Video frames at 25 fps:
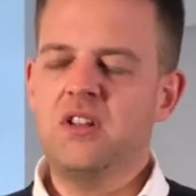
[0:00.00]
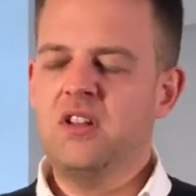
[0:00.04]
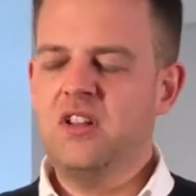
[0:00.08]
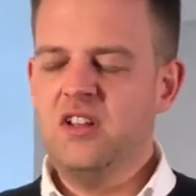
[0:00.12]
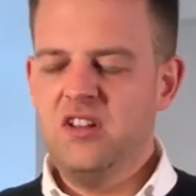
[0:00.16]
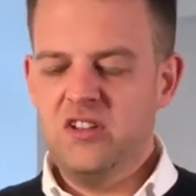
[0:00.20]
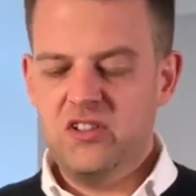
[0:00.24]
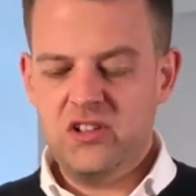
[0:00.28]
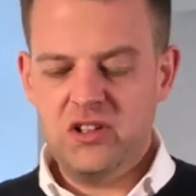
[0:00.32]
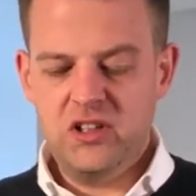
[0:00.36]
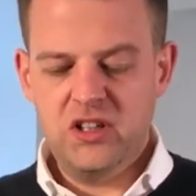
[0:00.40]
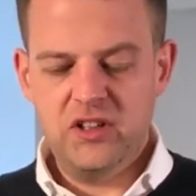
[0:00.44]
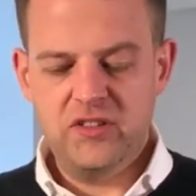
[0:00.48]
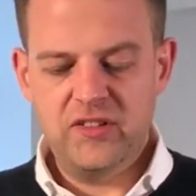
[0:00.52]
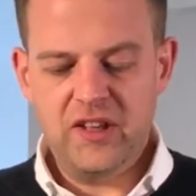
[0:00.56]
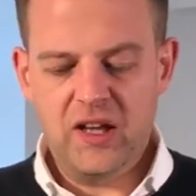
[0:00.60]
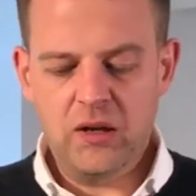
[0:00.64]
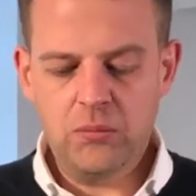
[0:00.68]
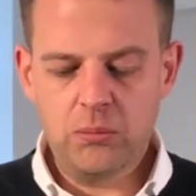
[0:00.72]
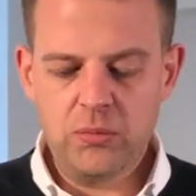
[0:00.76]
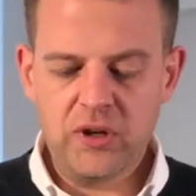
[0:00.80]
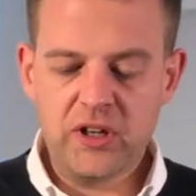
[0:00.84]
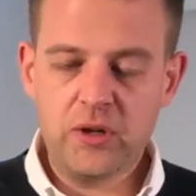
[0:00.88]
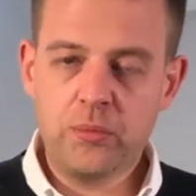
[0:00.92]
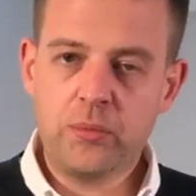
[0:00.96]
Easily
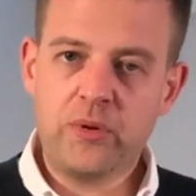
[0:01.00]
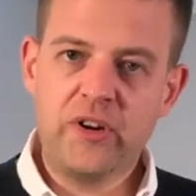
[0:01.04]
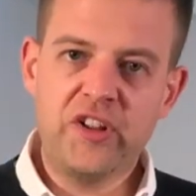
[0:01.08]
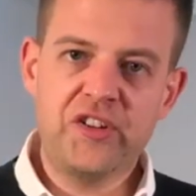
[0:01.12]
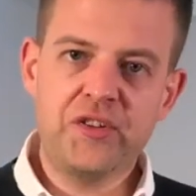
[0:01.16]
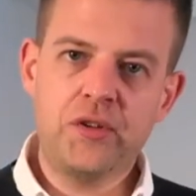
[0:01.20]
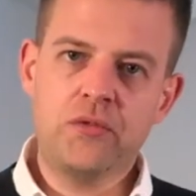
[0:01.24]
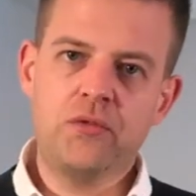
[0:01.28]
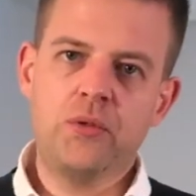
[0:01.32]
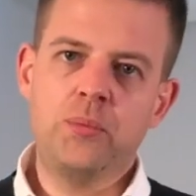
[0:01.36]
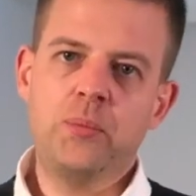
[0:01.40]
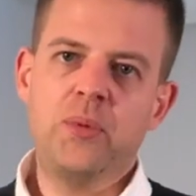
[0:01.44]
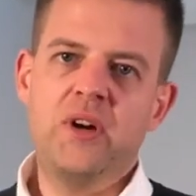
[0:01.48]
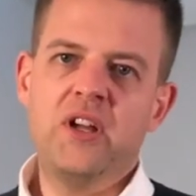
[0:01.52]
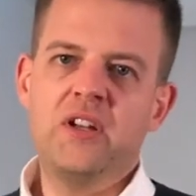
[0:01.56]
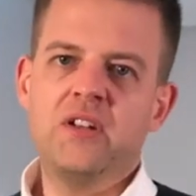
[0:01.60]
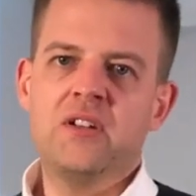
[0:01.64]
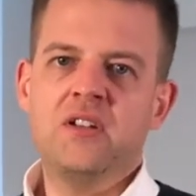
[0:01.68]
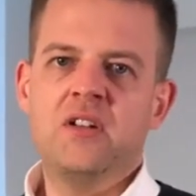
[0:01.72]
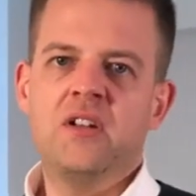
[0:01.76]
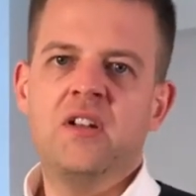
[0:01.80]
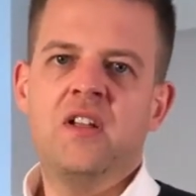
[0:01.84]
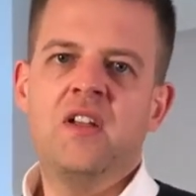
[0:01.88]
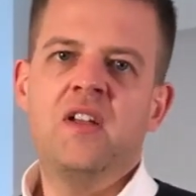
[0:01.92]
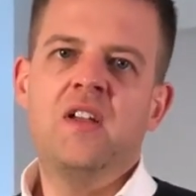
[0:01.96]
done by the press of a
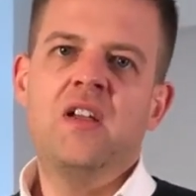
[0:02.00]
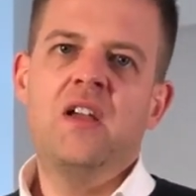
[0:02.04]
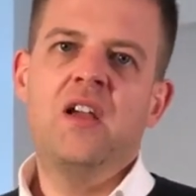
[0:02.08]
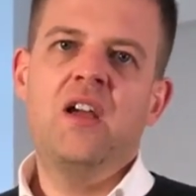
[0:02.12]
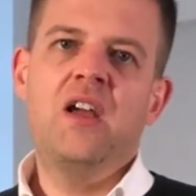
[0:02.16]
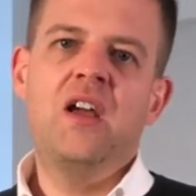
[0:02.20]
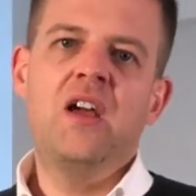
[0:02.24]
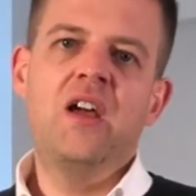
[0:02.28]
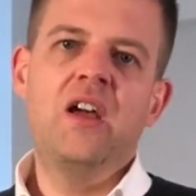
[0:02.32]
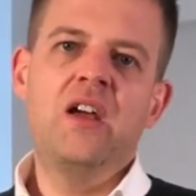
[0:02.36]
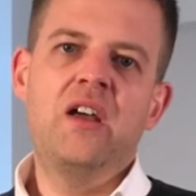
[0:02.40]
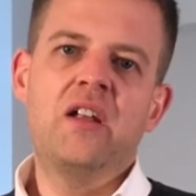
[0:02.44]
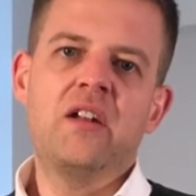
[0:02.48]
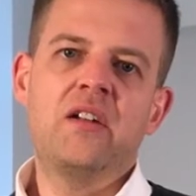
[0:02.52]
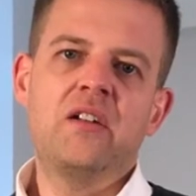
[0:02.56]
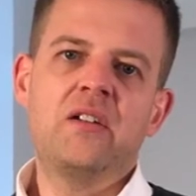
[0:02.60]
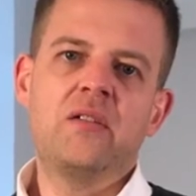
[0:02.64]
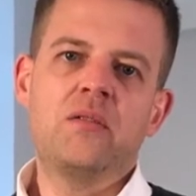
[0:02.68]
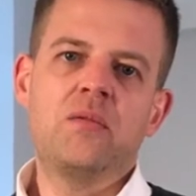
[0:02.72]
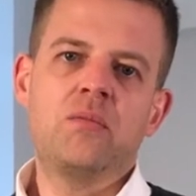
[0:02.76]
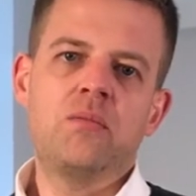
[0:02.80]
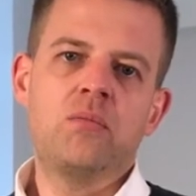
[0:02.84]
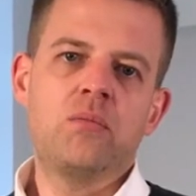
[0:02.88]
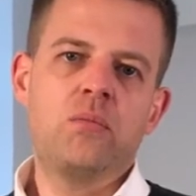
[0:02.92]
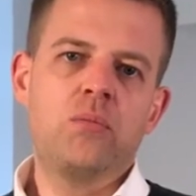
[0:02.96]
button and
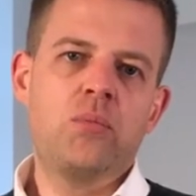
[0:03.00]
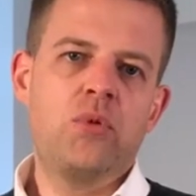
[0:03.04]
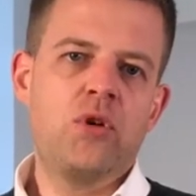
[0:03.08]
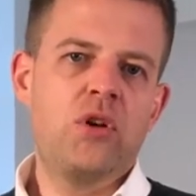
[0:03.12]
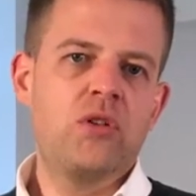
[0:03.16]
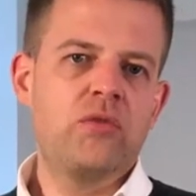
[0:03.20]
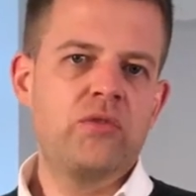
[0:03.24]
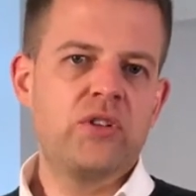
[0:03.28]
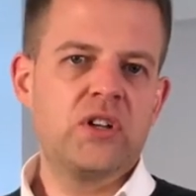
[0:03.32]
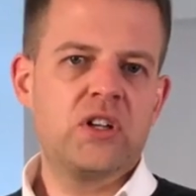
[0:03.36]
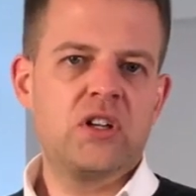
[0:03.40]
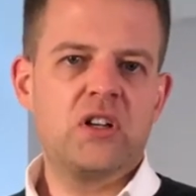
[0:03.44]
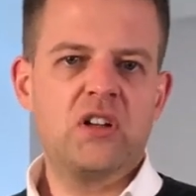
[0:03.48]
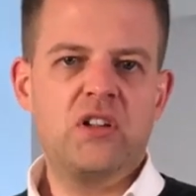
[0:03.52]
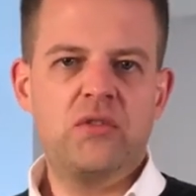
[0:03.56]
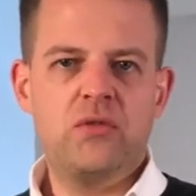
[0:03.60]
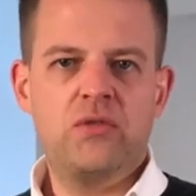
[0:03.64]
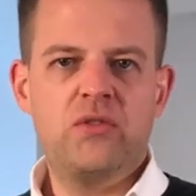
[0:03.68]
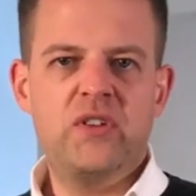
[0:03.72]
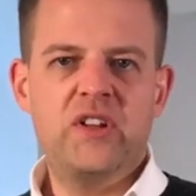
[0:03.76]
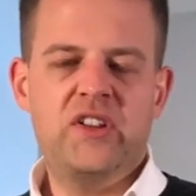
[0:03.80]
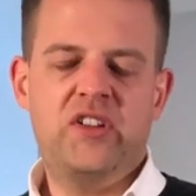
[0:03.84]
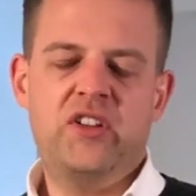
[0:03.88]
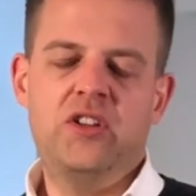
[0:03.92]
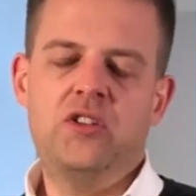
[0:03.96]
perfectly
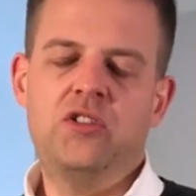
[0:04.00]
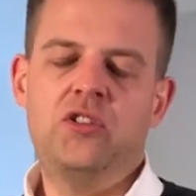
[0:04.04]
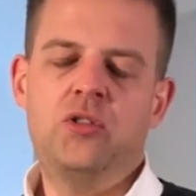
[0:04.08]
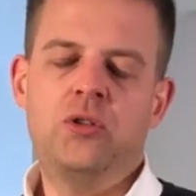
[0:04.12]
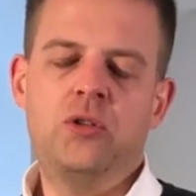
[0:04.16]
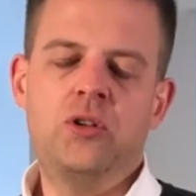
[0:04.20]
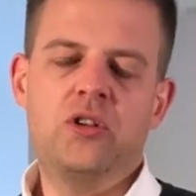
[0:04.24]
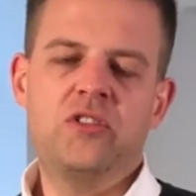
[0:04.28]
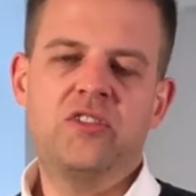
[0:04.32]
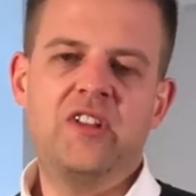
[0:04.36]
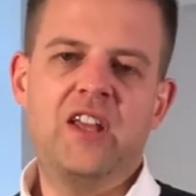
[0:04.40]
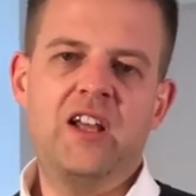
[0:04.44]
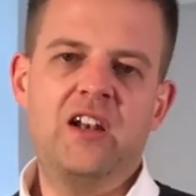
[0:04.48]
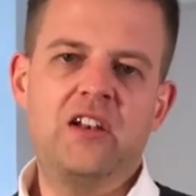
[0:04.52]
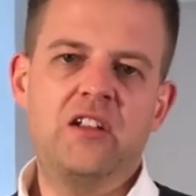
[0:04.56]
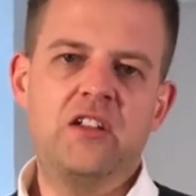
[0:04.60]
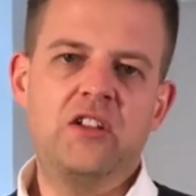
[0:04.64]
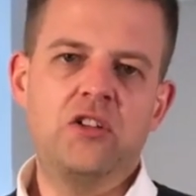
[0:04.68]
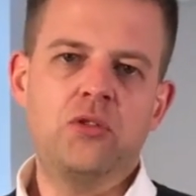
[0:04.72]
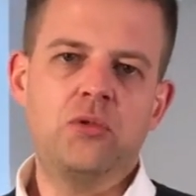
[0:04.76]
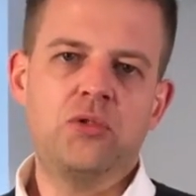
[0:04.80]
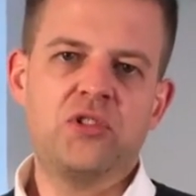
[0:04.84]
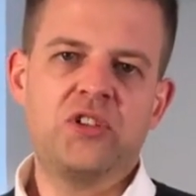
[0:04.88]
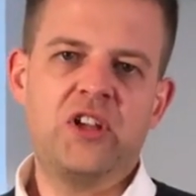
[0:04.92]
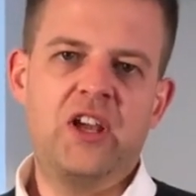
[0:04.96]
fits into your daily
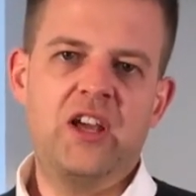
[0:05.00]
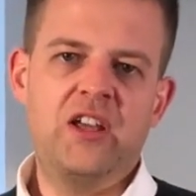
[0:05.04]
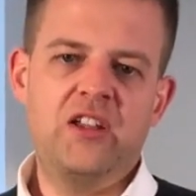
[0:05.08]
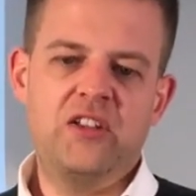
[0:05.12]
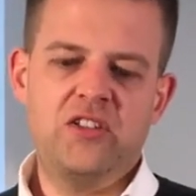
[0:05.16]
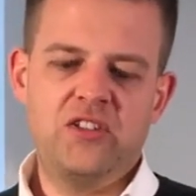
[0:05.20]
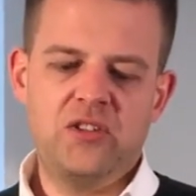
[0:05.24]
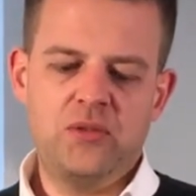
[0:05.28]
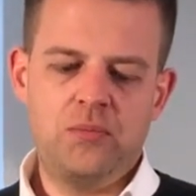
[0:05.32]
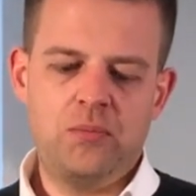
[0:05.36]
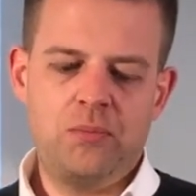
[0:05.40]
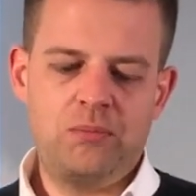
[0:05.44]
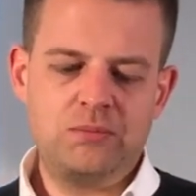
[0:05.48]
use case.